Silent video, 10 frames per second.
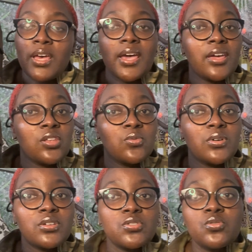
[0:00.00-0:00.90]

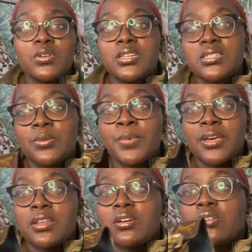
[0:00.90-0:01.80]
Anyone who is
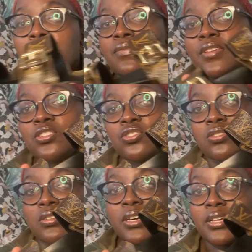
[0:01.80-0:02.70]
debating on if they
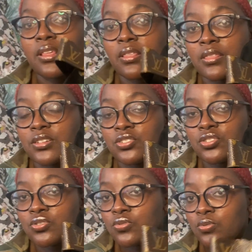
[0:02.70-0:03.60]
should get this
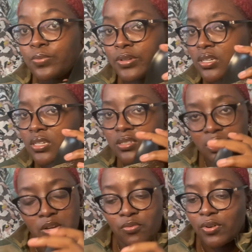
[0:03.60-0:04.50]
shoe,
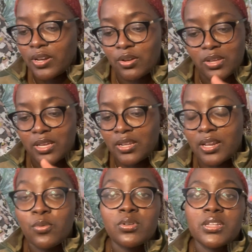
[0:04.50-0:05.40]
please run out and get it. I
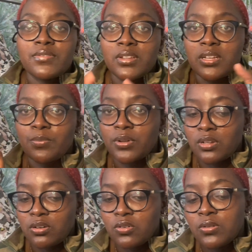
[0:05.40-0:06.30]
will leave the link
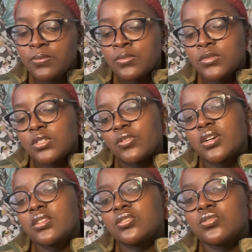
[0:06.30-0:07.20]
below
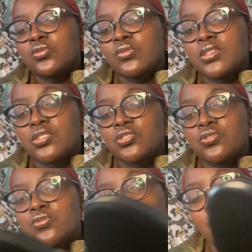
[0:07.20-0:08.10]
directly to this shoe.